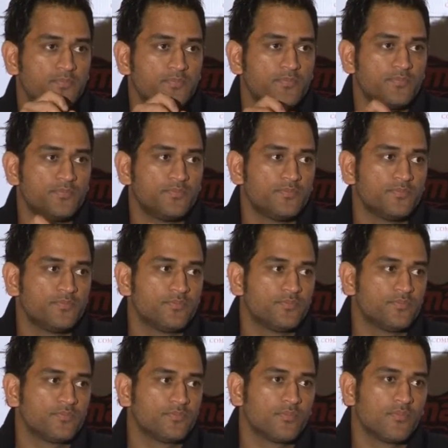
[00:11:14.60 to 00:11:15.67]

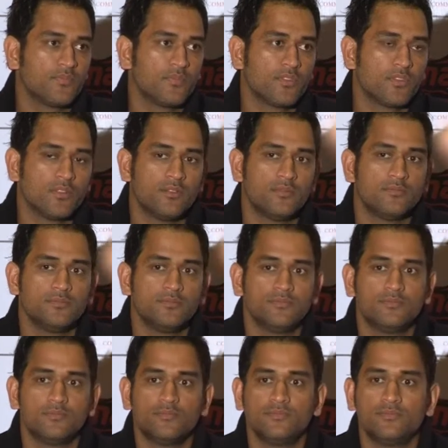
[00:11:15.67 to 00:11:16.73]

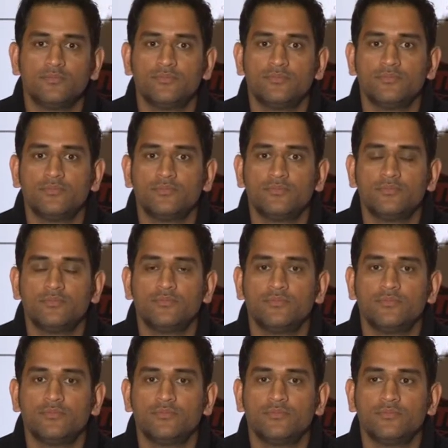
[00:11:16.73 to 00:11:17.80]

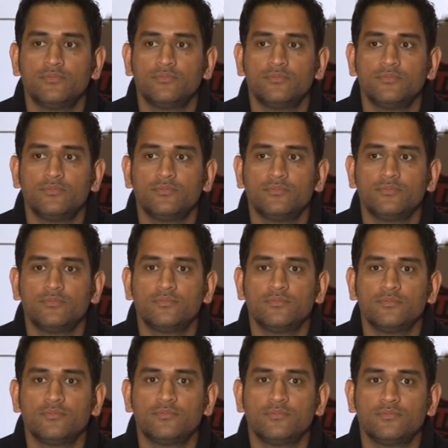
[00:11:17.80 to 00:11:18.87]

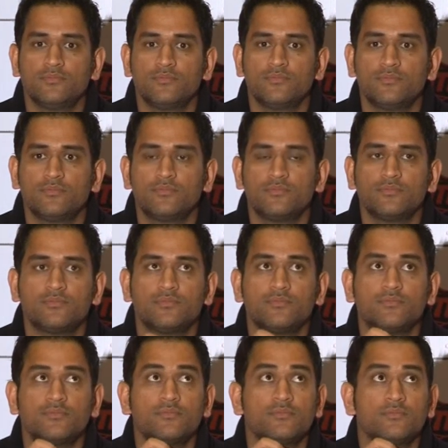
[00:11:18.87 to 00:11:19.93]

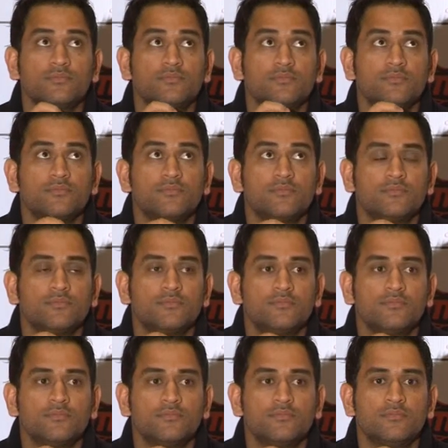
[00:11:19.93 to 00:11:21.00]

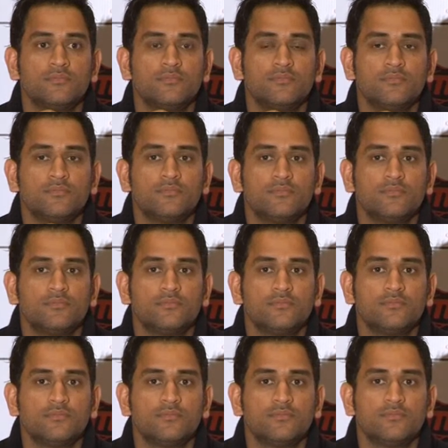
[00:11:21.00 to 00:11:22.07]

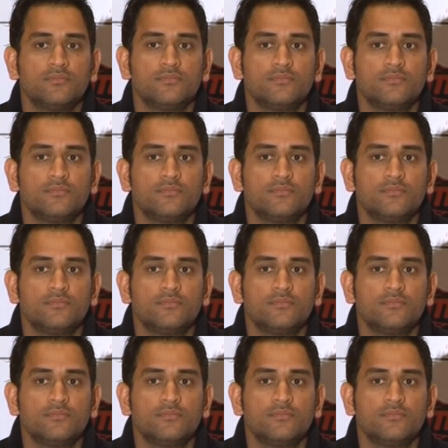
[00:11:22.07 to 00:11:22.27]
(silence)